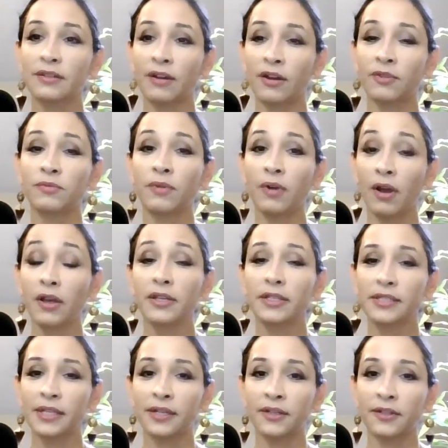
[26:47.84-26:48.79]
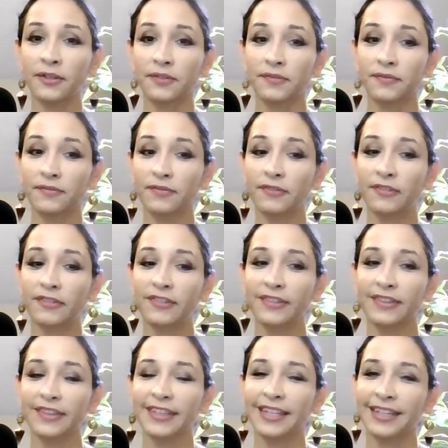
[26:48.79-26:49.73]
Ra is here.
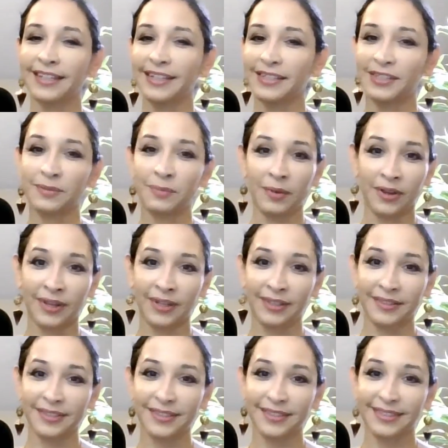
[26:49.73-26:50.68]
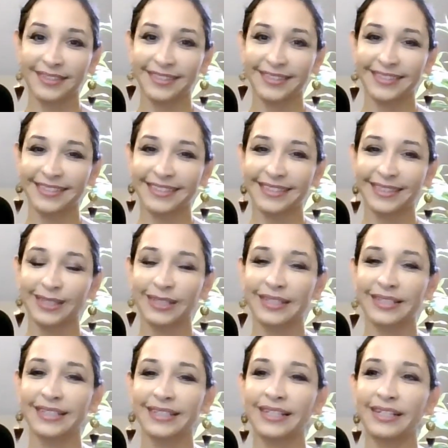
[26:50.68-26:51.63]
And I smiled.
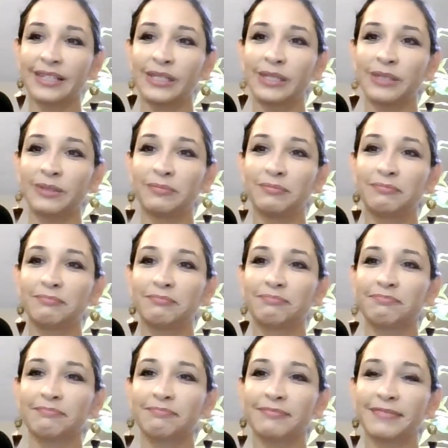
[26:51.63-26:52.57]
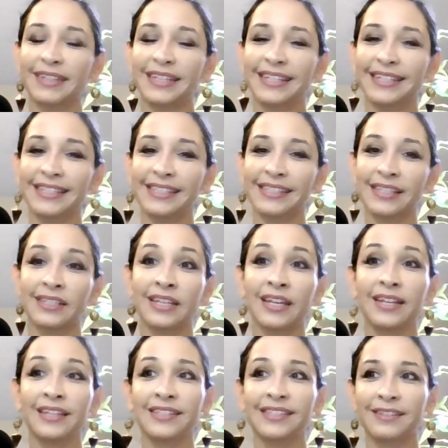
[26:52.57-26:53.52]
And I said,
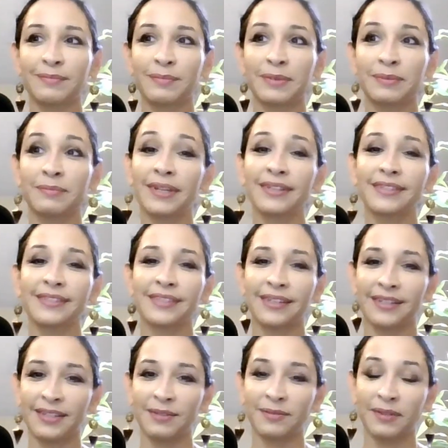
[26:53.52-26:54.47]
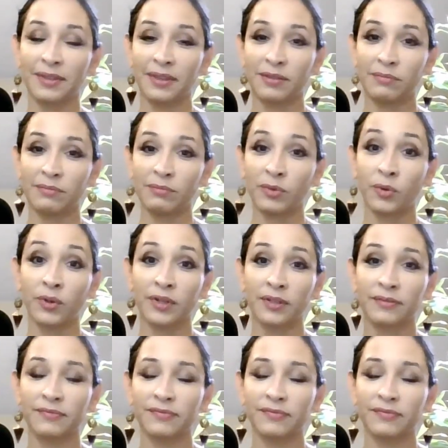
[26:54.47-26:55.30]
yes, I've been meditating with him more,